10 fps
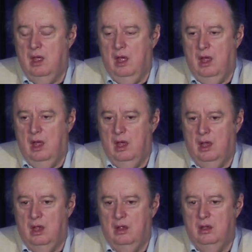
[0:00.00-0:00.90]

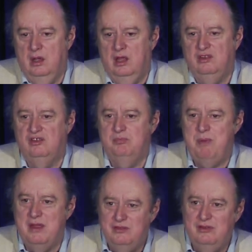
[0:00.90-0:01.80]
uh,
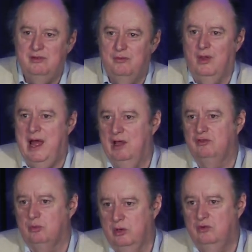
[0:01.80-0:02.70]
expensive
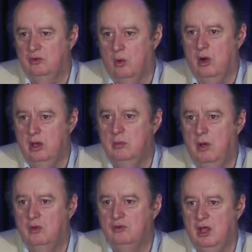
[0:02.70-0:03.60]
last resort in
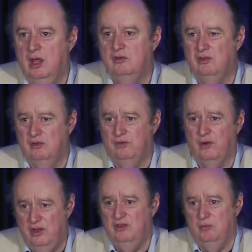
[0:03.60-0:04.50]
most cases for
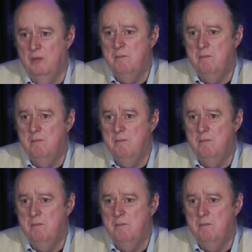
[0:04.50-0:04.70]
these